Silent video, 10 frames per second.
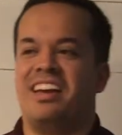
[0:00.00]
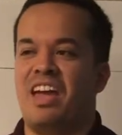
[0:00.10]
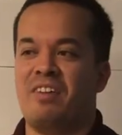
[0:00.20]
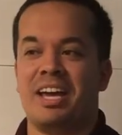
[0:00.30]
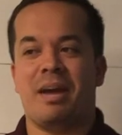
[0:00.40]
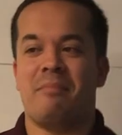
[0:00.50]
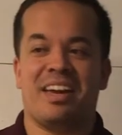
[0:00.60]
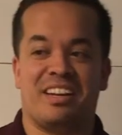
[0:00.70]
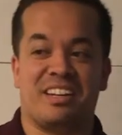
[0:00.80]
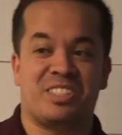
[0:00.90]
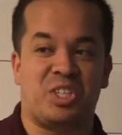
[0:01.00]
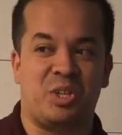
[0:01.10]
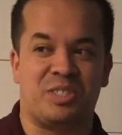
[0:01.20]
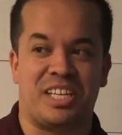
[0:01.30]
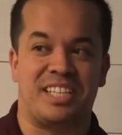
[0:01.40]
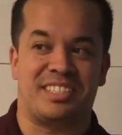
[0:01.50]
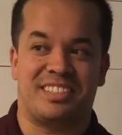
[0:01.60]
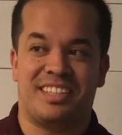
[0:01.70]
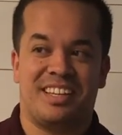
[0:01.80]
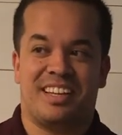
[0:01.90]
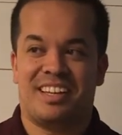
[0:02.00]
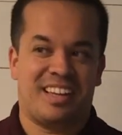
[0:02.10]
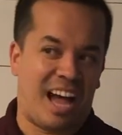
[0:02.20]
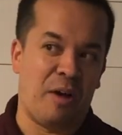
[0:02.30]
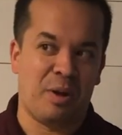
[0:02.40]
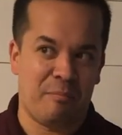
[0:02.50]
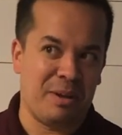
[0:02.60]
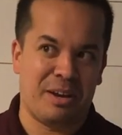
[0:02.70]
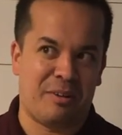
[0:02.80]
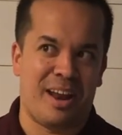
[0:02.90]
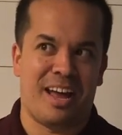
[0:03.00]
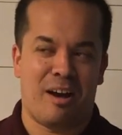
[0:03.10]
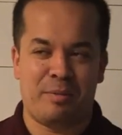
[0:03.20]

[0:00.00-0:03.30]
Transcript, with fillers: if I making excuses, I wouldn't be here right now,